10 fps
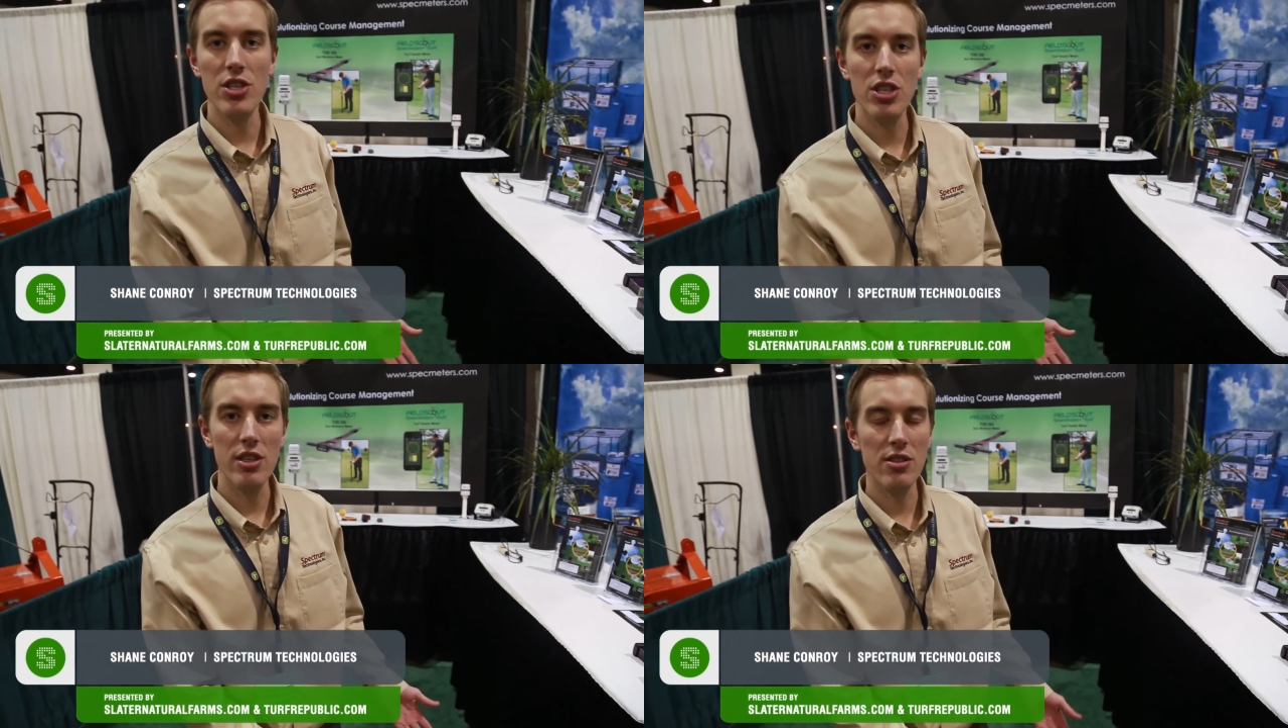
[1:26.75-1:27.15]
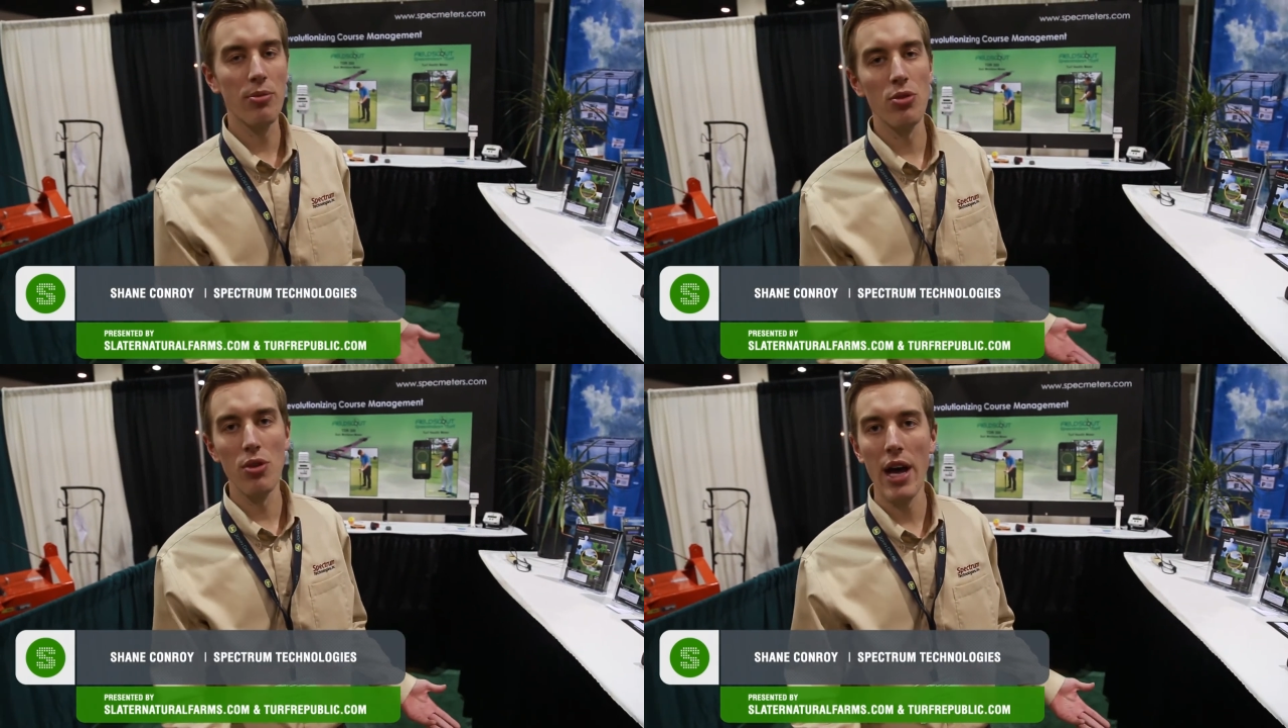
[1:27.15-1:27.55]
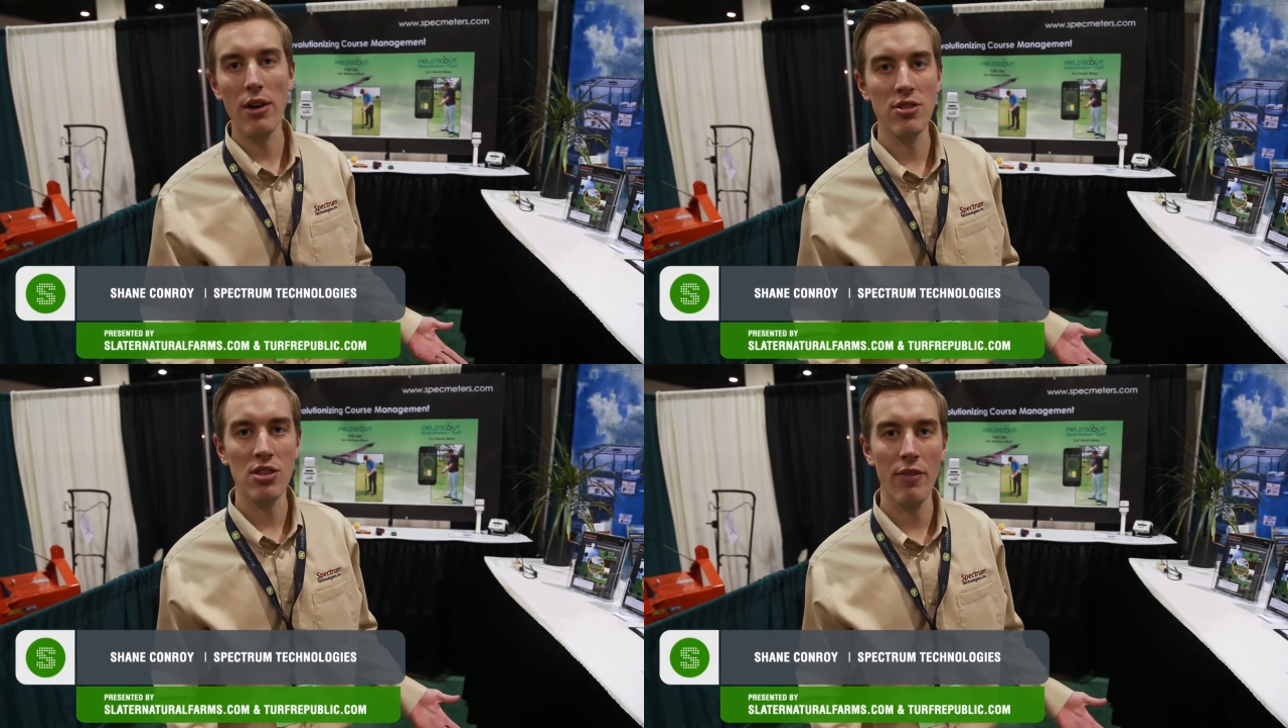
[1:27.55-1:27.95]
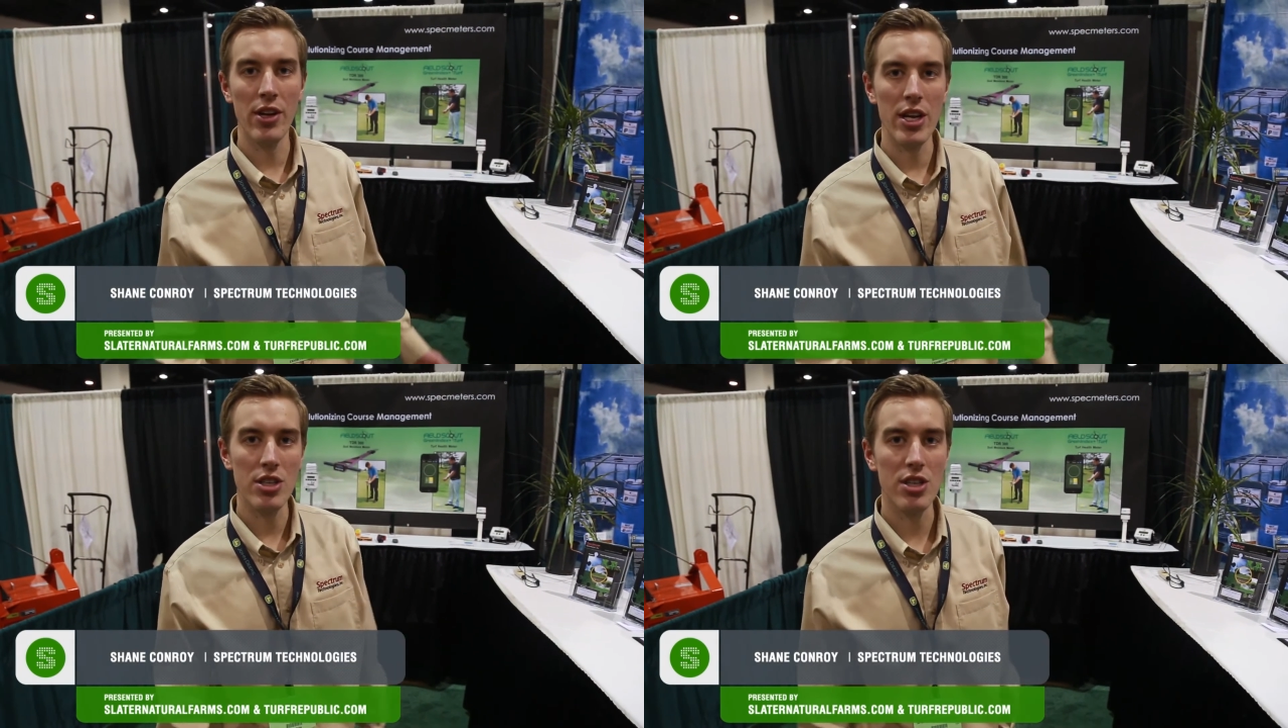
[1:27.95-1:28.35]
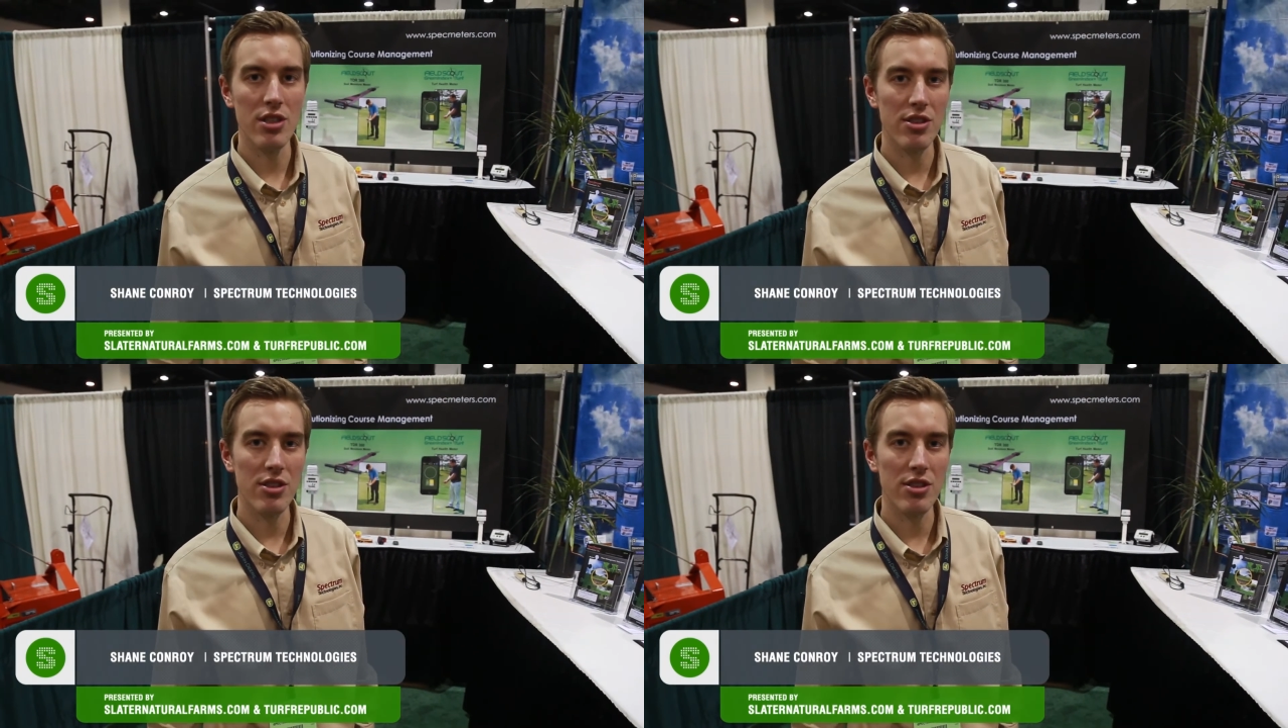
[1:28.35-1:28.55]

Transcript: inches up to a thousandth of an inch.